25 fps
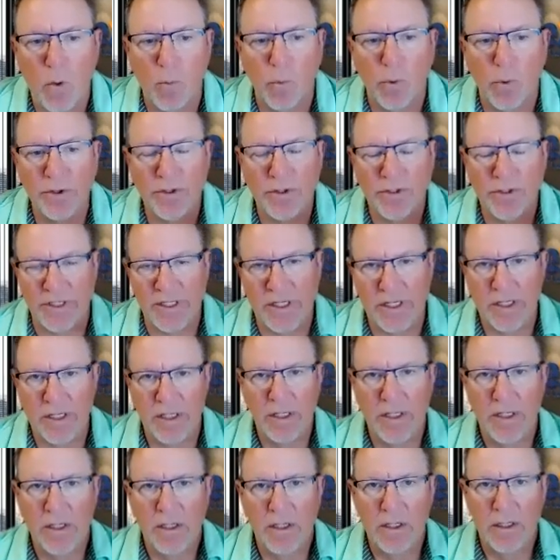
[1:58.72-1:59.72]
where you
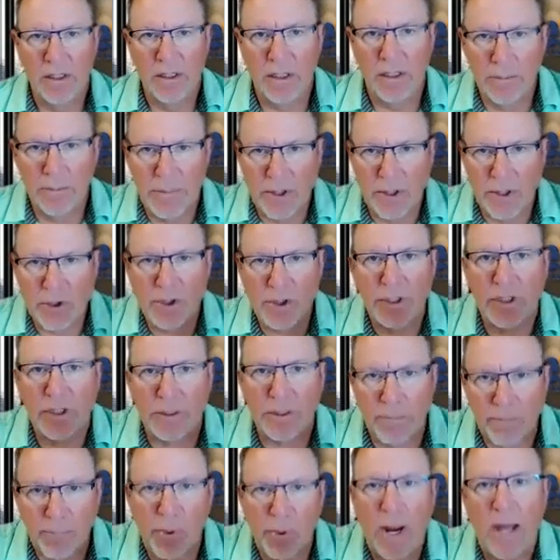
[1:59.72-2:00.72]
see commission
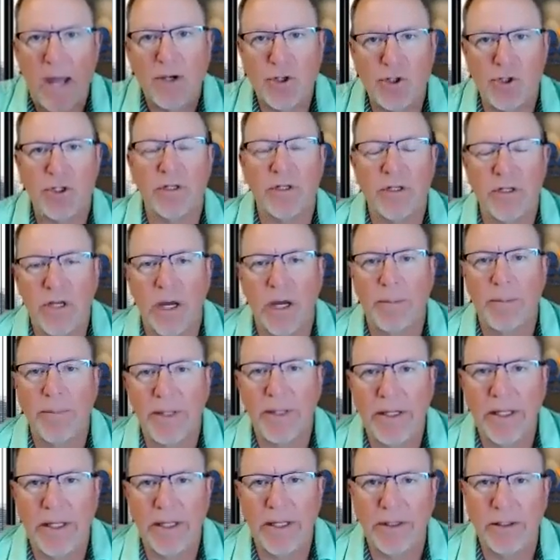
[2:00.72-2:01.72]
compression
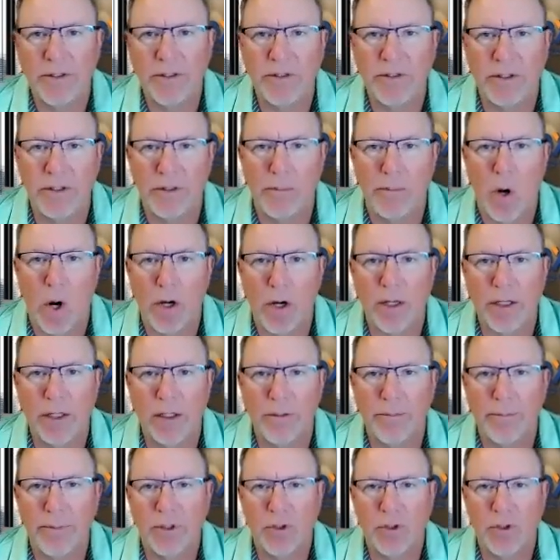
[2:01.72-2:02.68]
coming into the market